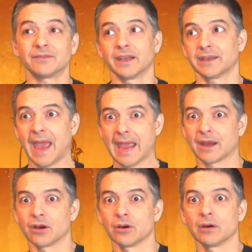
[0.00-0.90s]
like
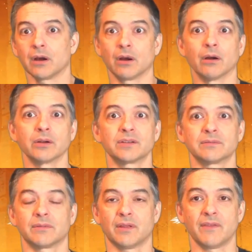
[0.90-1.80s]
anger, hurt,
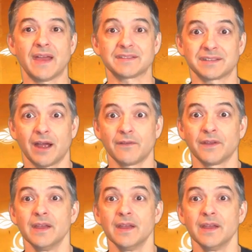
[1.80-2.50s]
all that stuff.